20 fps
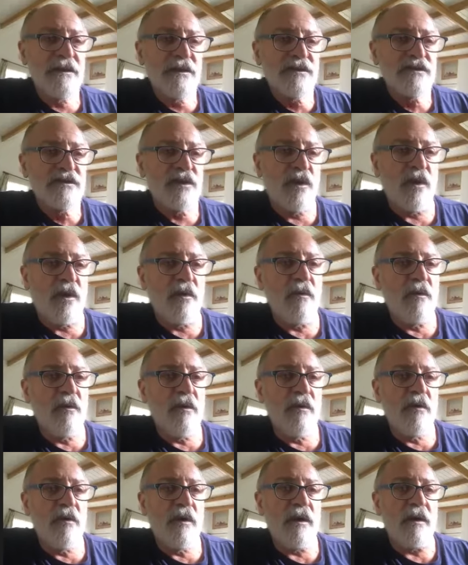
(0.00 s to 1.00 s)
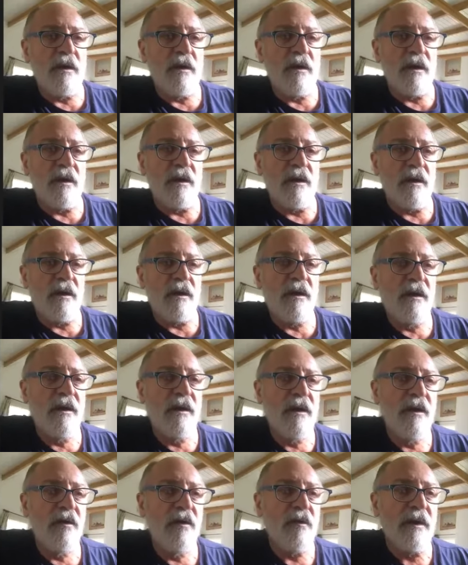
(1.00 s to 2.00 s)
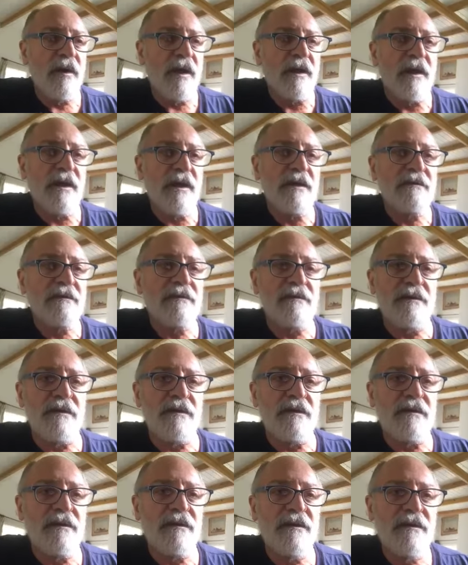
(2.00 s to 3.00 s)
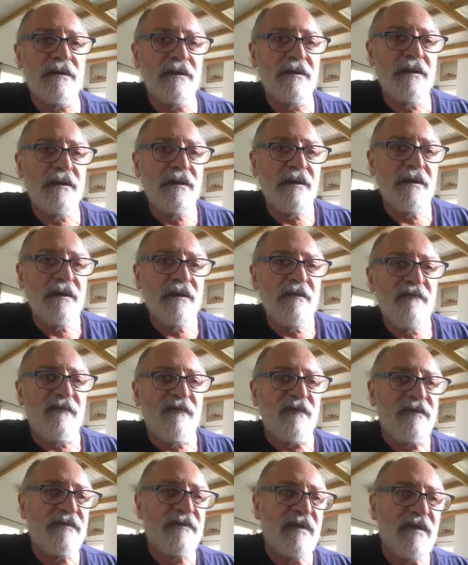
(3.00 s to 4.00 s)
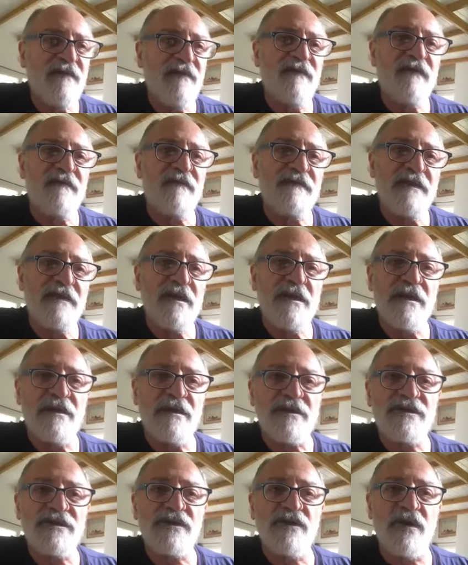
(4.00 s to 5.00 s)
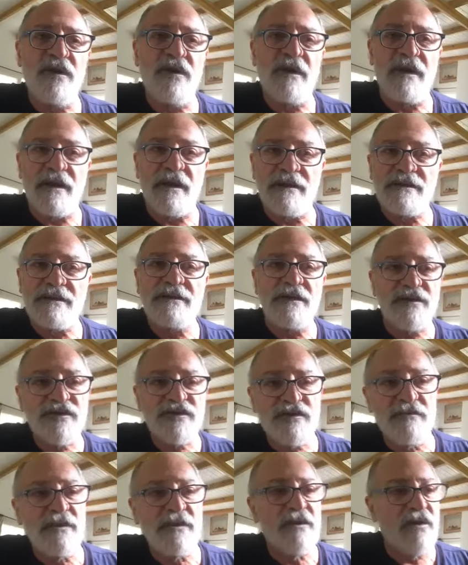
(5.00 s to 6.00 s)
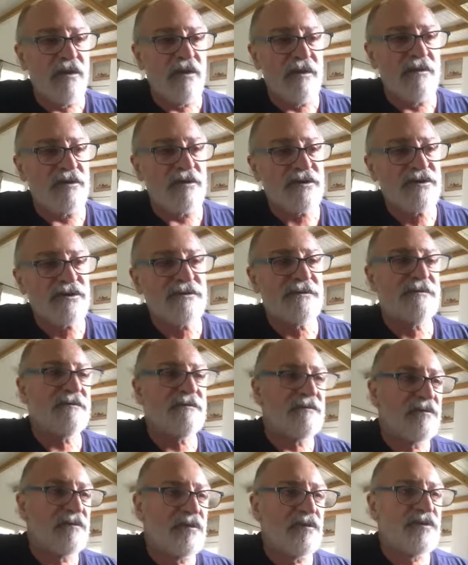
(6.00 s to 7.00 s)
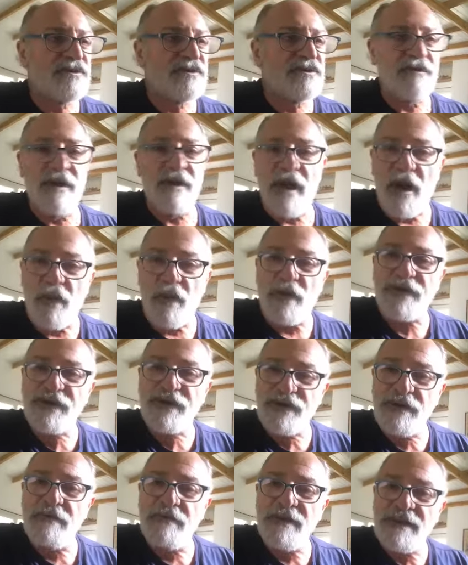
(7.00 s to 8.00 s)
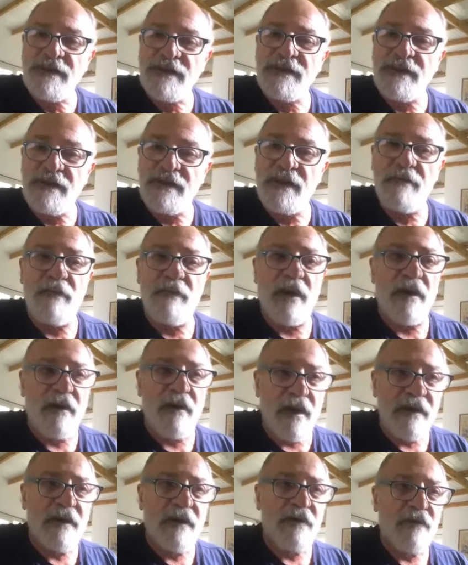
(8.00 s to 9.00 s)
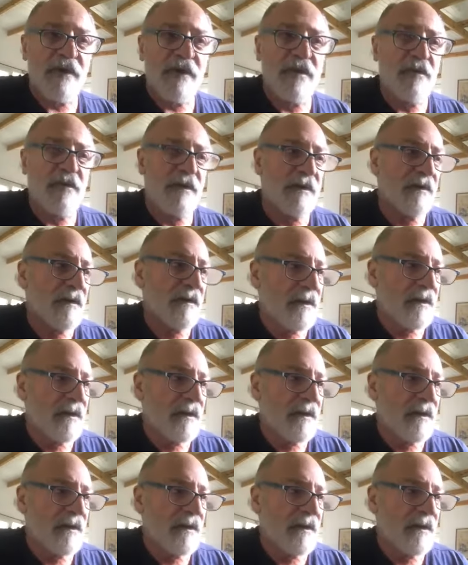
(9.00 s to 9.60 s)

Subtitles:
So when I get 14, 15 years old and I start swimming all those 2-3 hours swimming in the Paraná River,